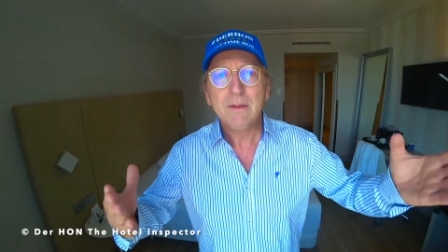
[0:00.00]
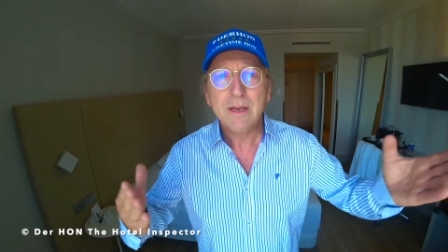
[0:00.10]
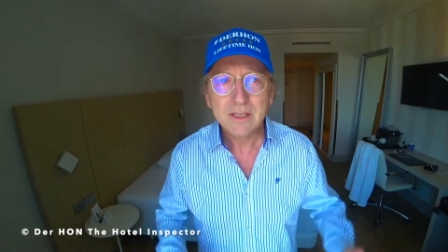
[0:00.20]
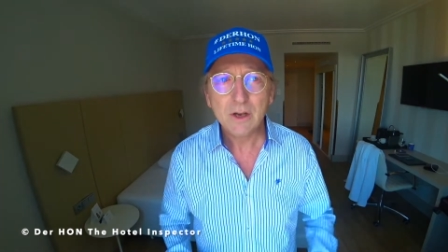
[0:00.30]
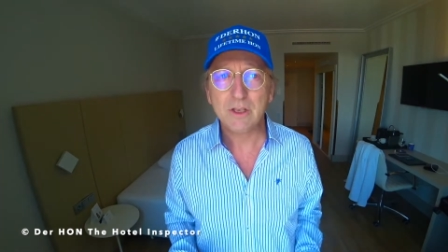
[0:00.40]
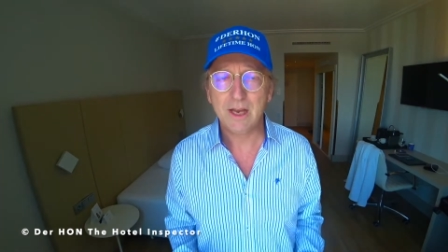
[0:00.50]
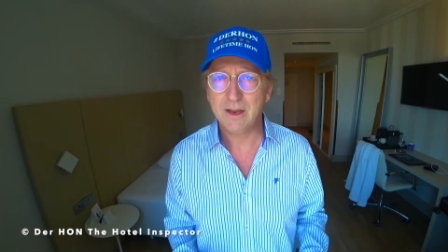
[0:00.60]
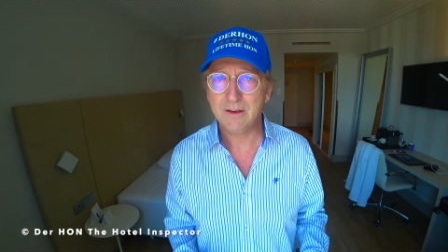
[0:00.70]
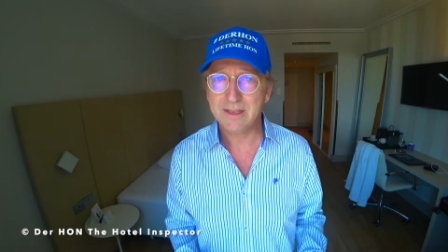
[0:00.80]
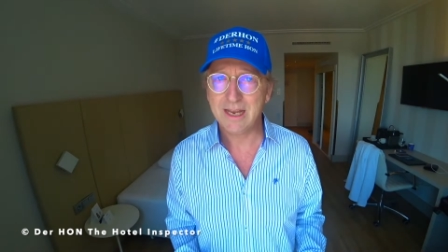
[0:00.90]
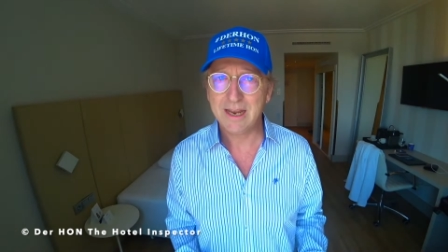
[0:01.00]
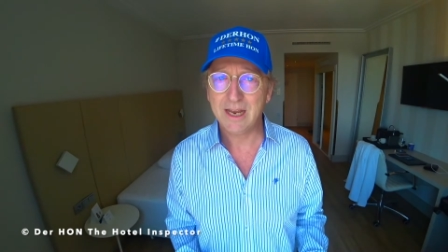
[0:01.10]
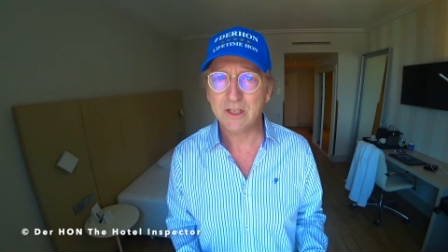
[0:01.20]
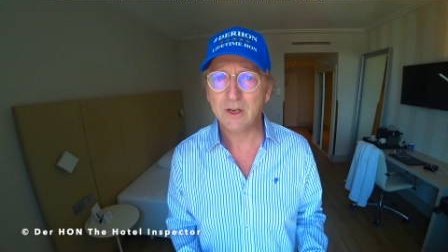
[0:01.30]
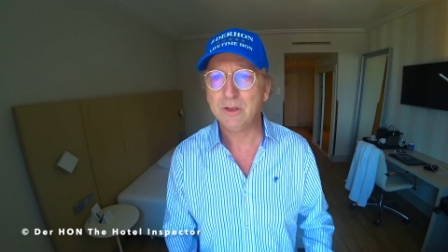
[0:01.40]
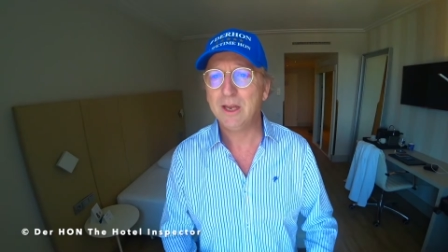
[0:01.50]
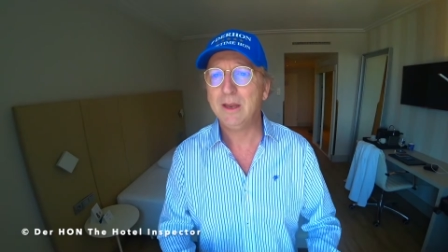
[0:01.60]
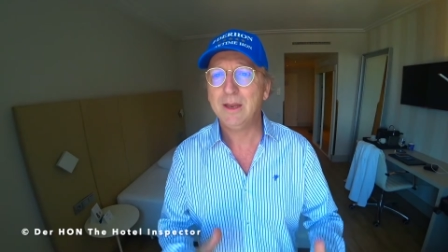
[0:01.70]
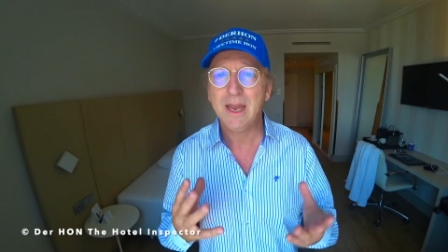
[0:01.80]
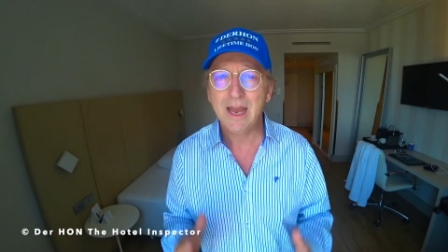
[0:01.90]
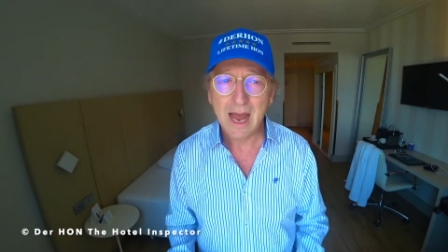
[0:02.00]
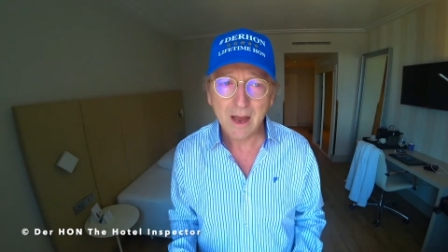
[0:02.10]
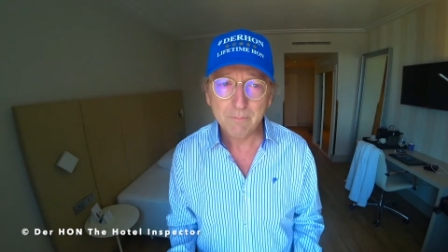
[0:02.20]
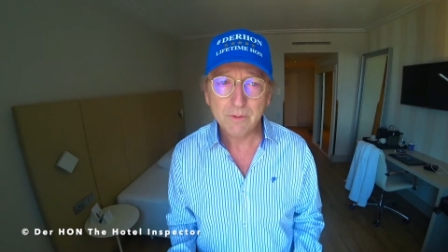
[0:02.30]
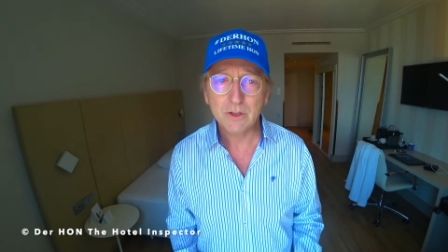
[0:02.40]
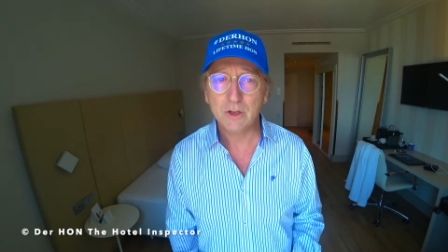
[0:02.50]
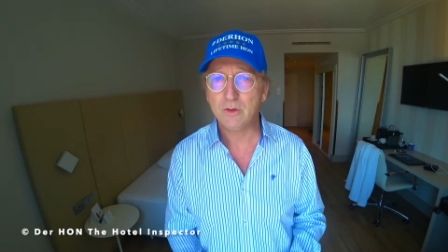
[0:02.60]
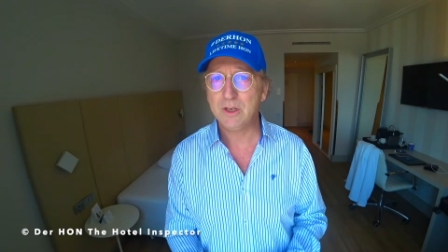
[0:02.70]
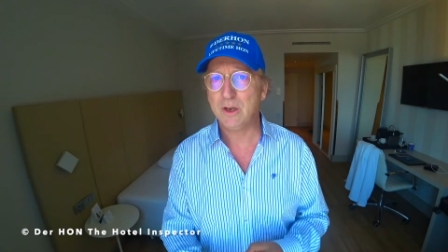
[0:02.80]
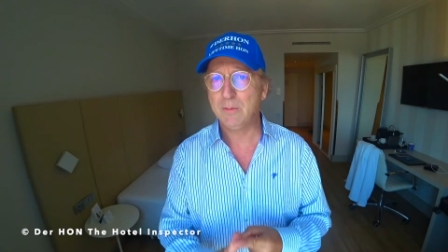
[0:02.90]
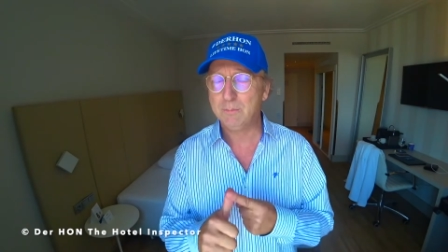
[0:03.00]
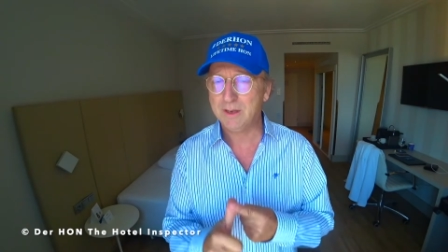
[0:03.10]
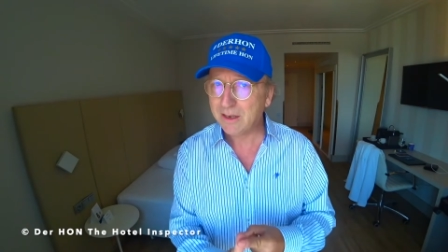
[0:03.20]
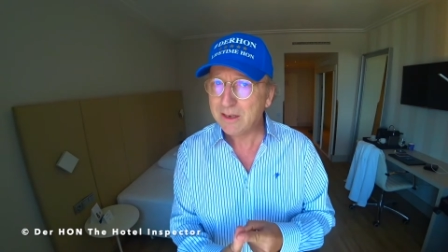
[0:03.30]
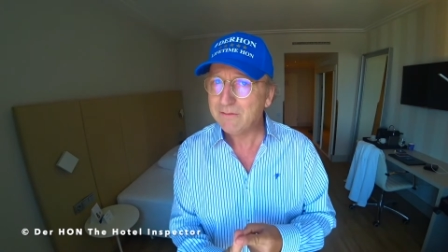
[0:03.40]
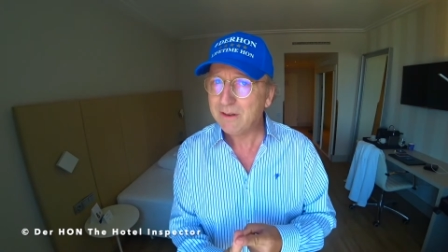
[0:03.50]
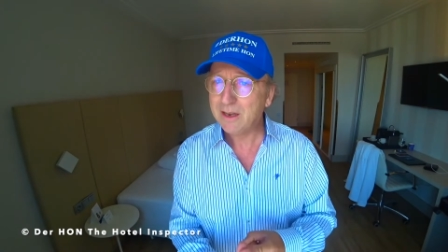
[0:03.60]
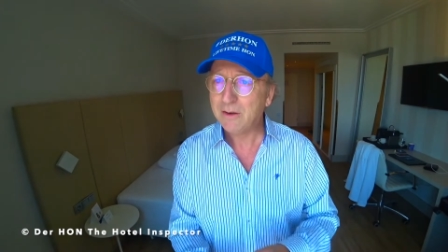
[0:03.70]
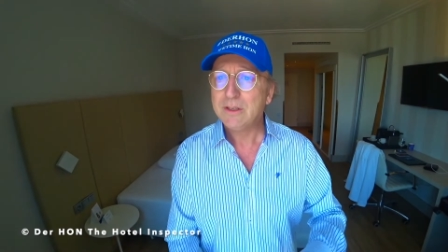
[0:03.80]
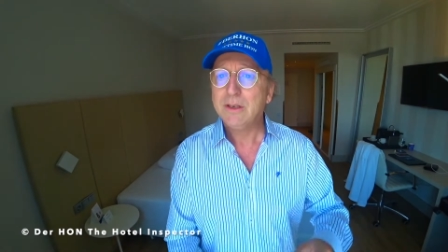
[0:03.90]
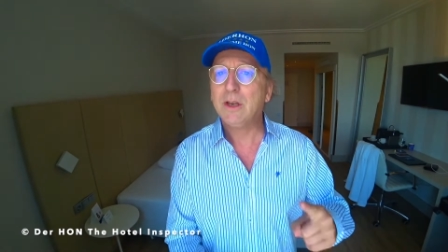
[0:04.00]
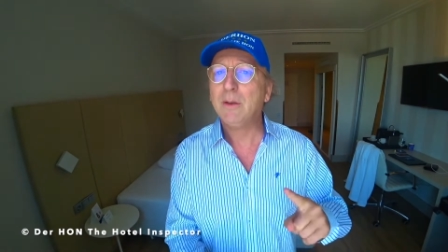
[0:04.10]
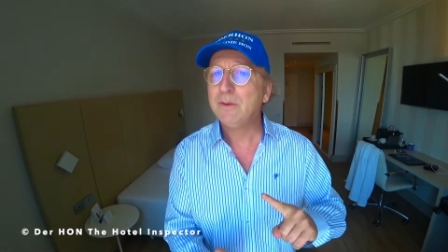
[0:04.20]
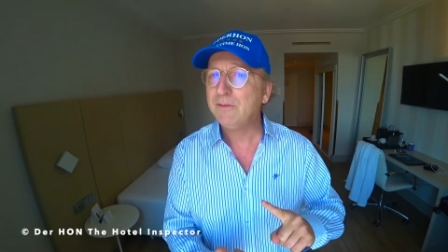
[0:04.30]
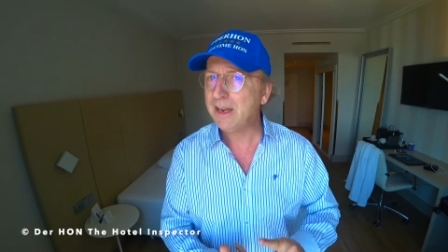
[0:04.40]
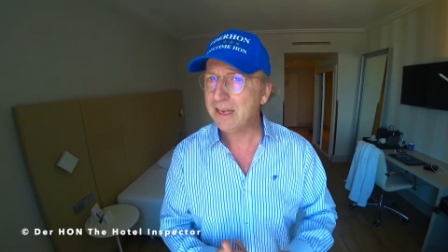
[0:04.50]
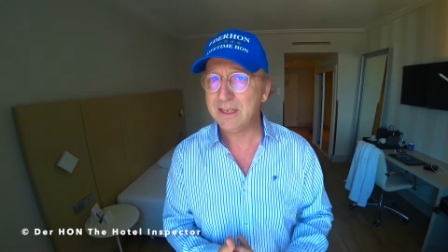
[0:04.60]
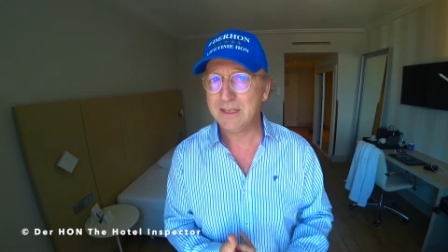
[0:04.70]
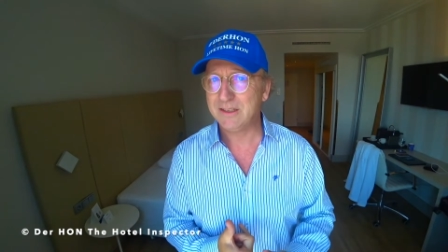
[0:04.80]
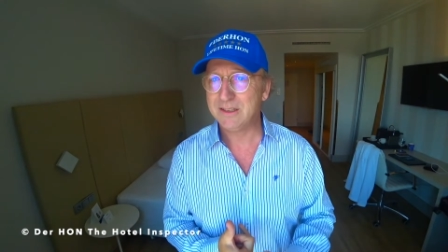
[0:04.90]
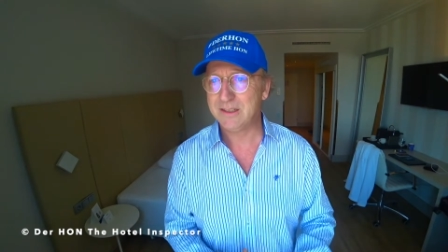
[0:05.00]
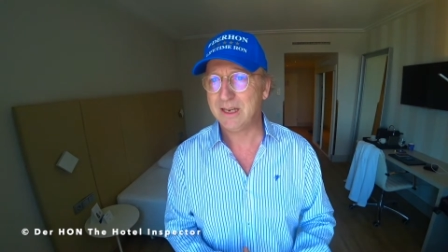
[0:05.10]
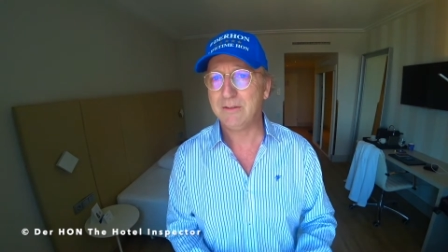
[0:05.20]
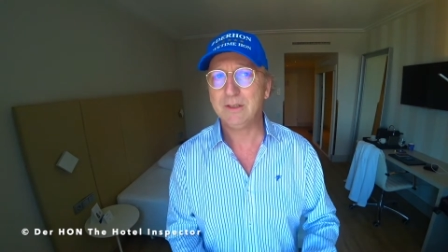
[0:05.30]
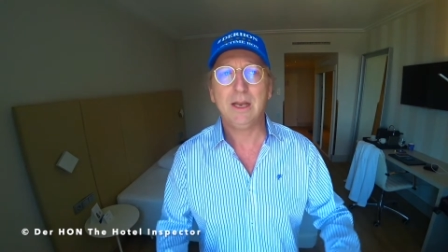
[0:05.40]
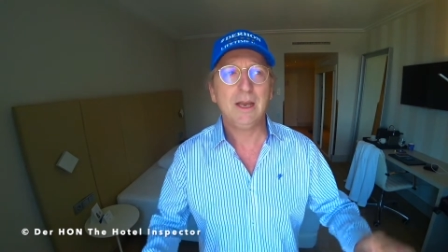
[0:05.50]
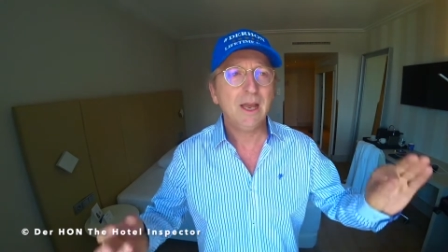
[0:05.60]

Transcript: This hotel, the NH Hotel, absolutely completely fails in terms of cleanliness and safety